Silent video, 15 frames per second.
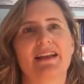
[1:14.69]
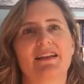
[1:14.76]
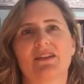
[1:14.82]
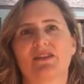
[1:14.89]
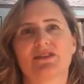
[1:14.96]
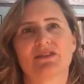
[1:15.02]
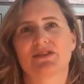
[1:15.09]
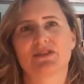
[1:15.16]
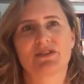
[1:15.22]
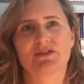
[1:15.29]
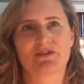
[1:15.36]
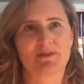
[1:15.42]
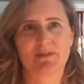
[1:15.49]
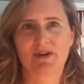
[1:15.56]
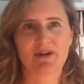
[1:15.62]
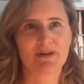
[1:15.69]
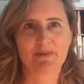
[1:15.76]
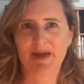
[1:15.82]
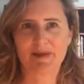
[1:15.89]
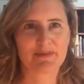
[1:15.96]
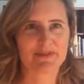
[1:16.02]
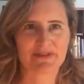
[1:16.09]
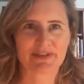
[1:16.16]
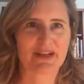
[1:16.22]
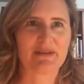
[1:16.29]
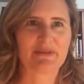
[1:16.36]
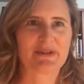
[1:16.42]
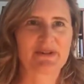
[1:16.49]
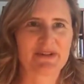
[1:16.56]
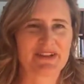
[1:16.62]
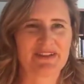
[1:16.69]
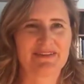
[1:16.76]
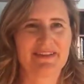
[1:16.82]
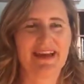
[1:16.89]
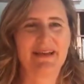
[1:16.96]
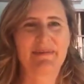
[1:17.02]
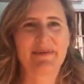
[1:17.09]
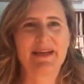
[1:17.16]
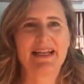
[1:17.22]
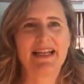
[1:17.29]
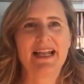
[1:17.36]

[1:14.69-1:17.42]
and also just from all the papers that I wrote and all of that. But